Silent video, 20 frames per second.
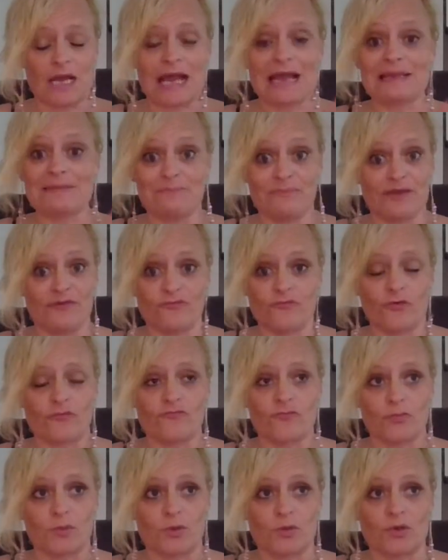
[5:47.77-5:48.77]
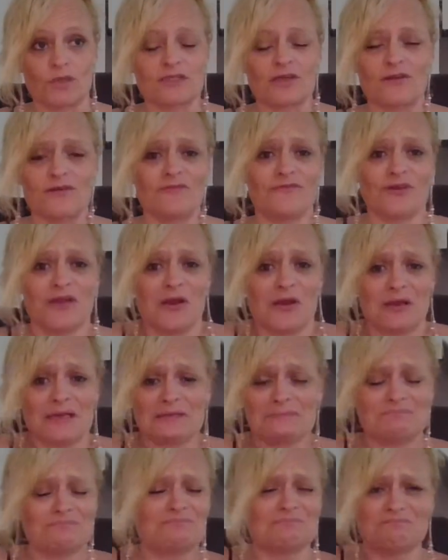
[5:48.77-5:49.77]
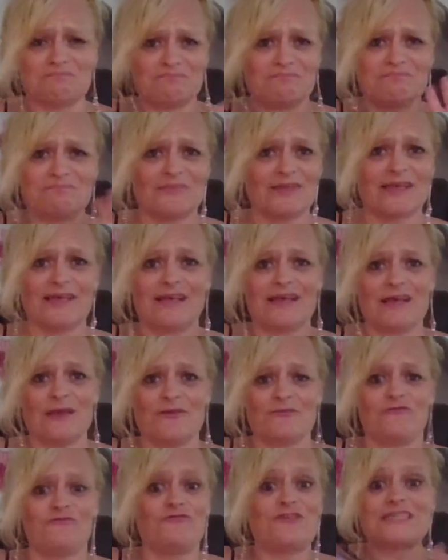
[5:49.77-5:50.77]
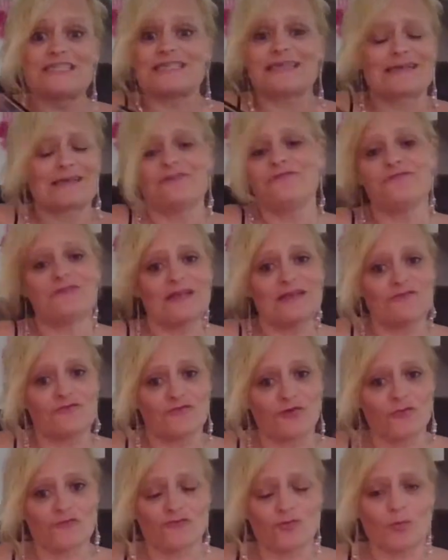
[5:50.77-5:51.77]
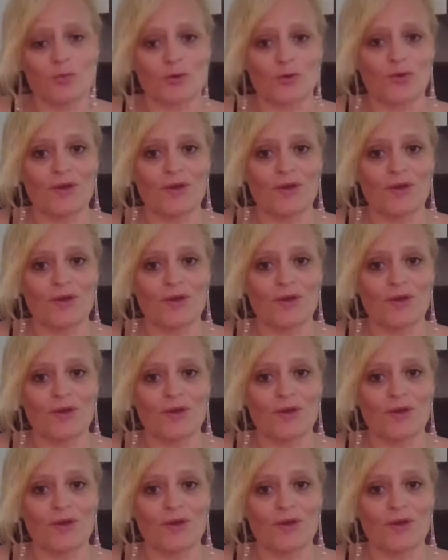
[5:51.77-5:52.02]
hate being vulnerable. I don't even like physically feeling vulnerable,